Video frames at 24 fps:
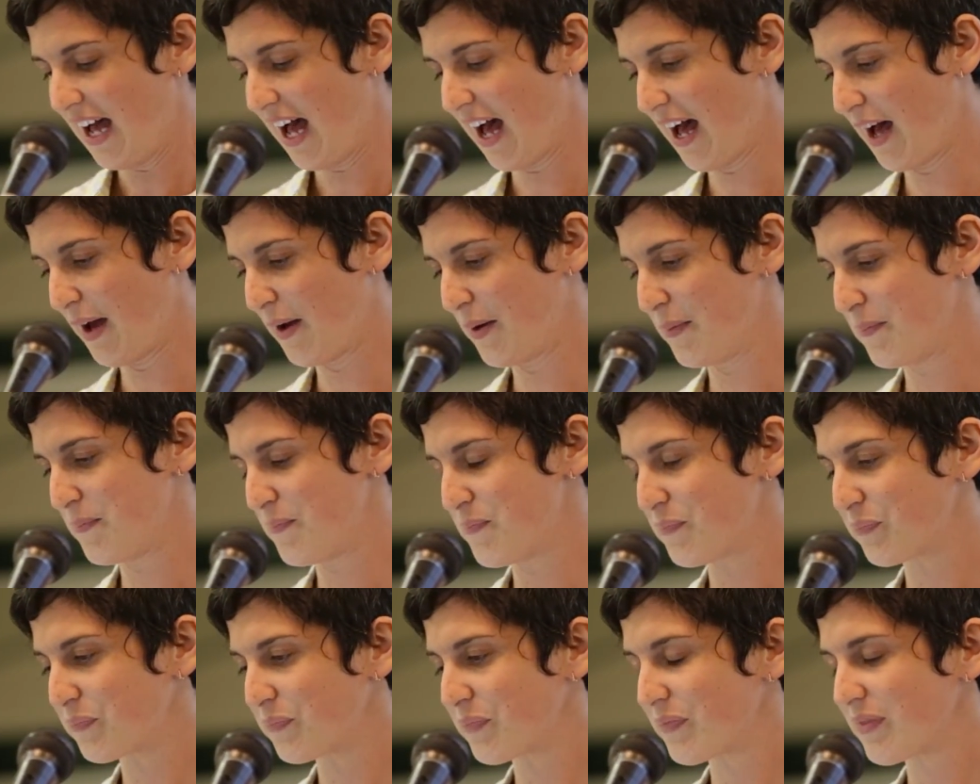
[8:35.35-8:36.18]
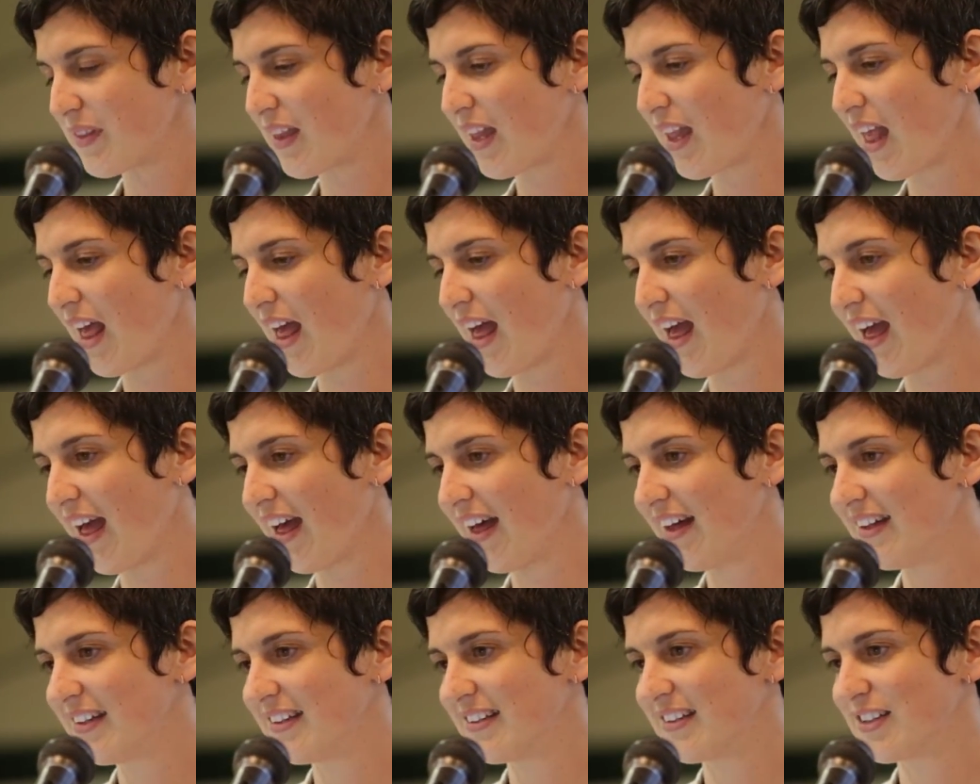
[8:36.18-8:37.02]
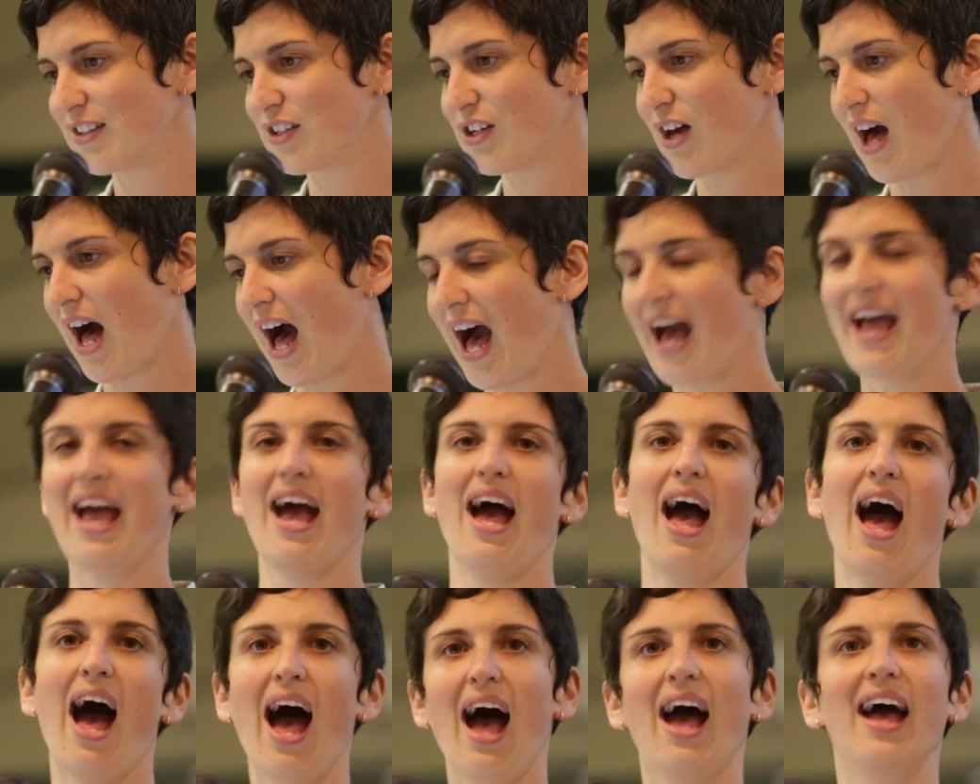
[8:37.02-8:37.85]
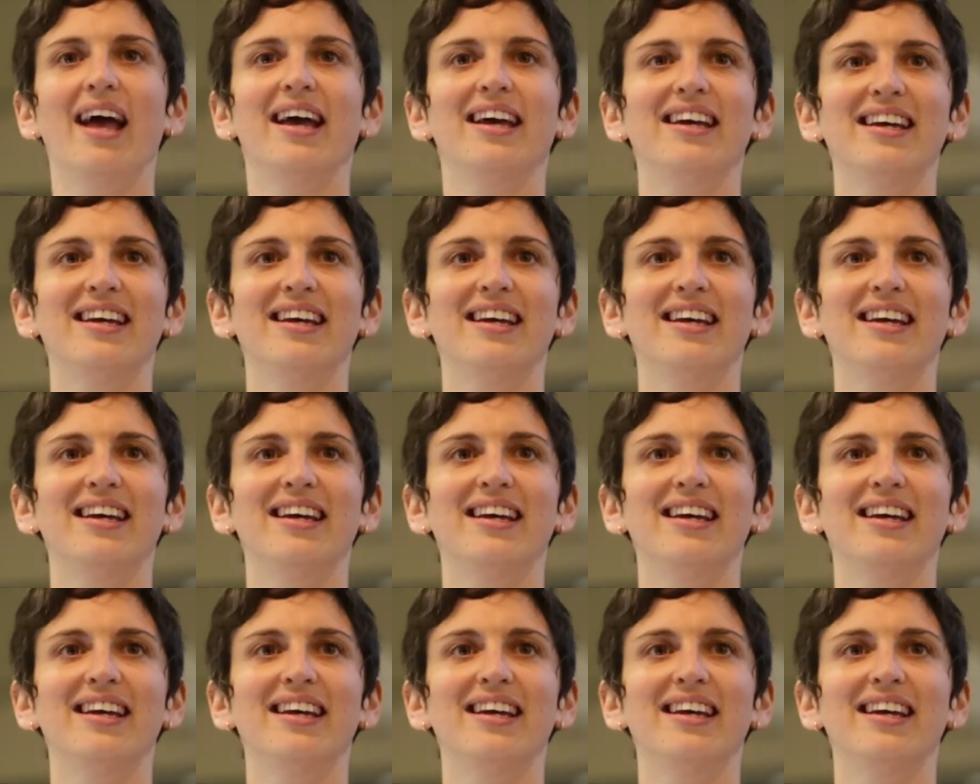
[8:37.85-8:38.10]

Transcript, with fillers: um, and I, I,